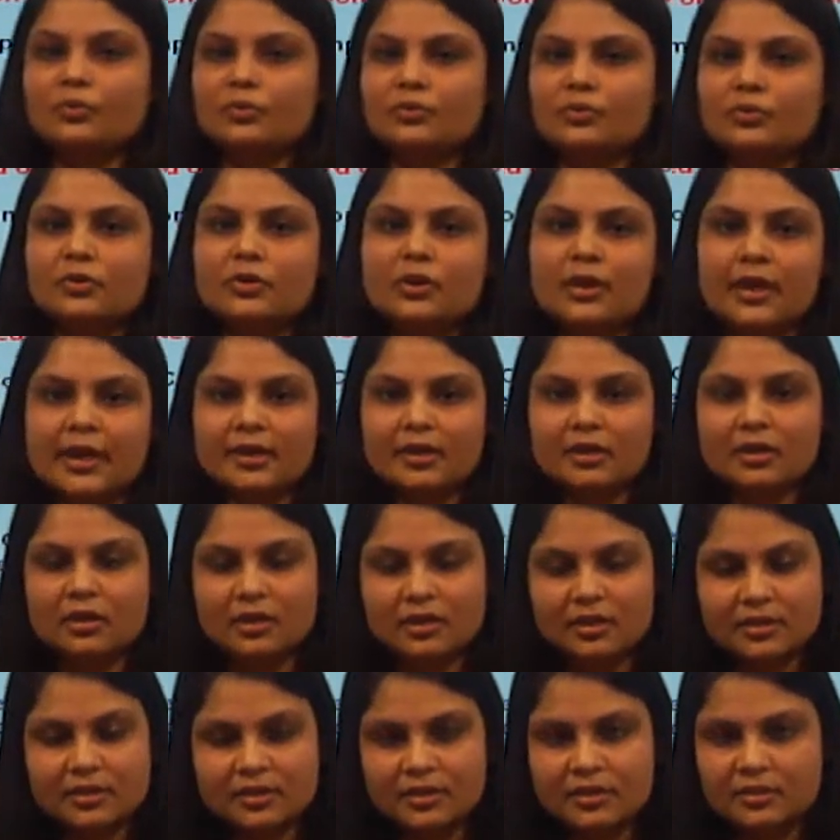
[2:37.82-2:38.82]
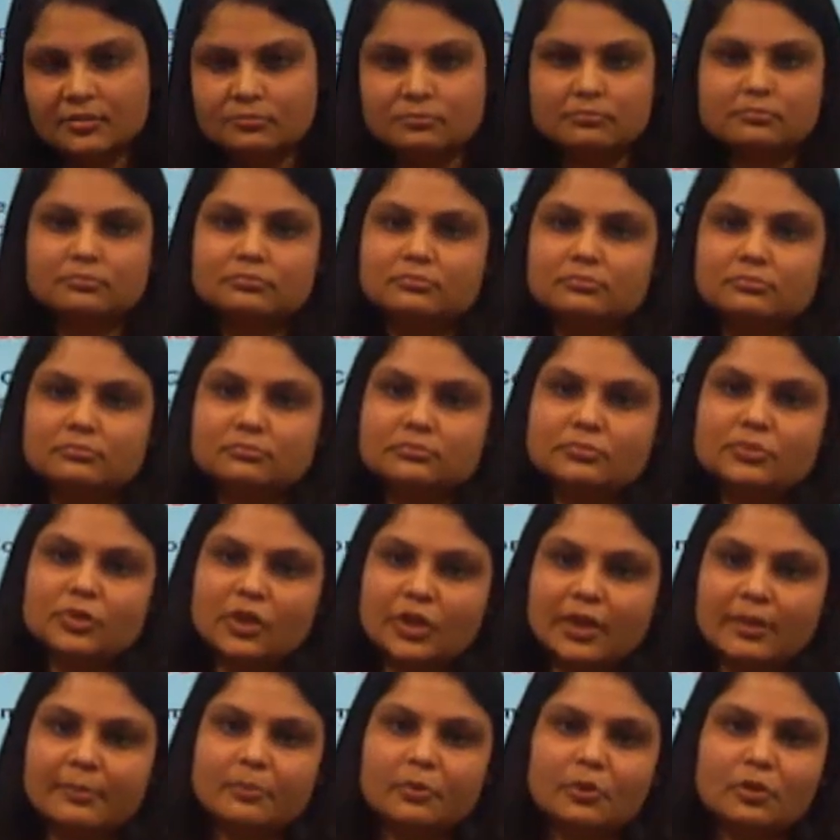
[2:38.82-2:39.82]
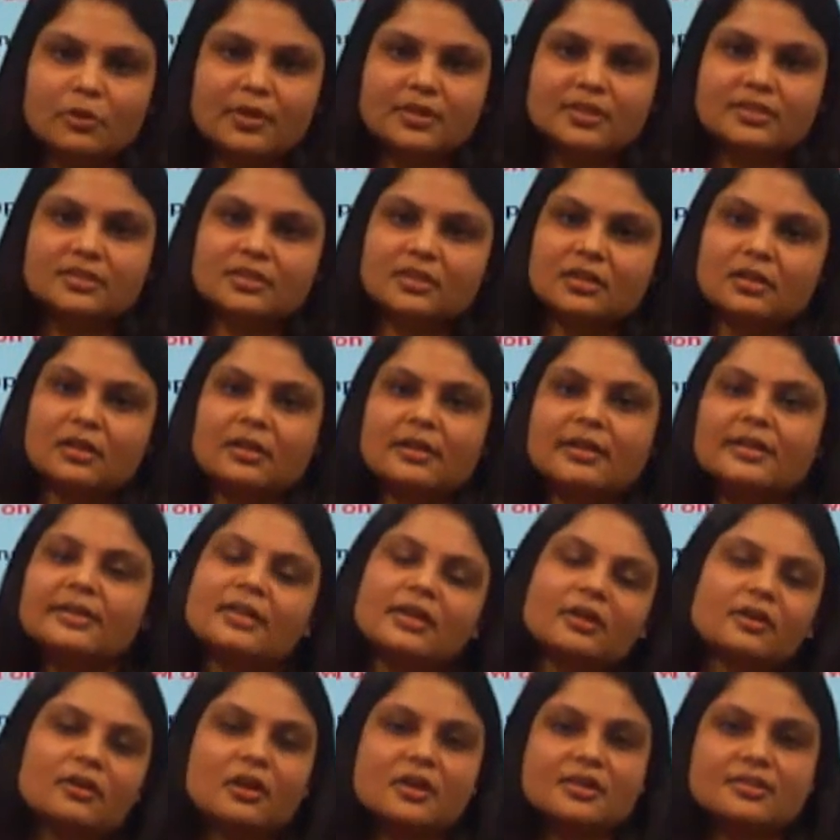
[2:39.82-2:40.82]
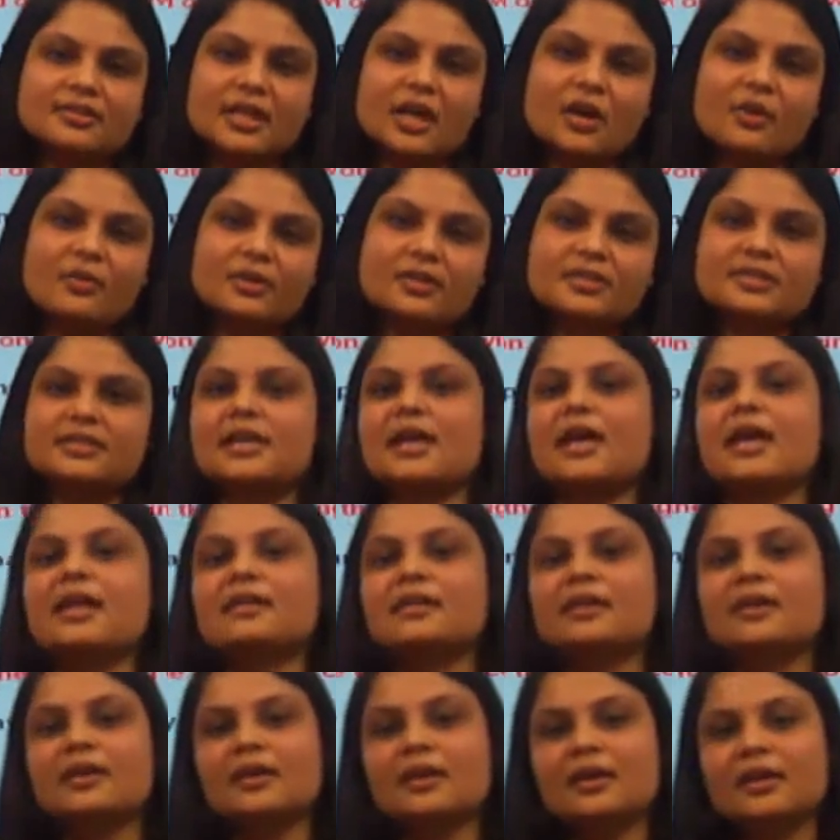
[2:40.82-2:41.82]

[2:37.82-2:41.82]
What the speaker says: you can call the employees in the rush hours, and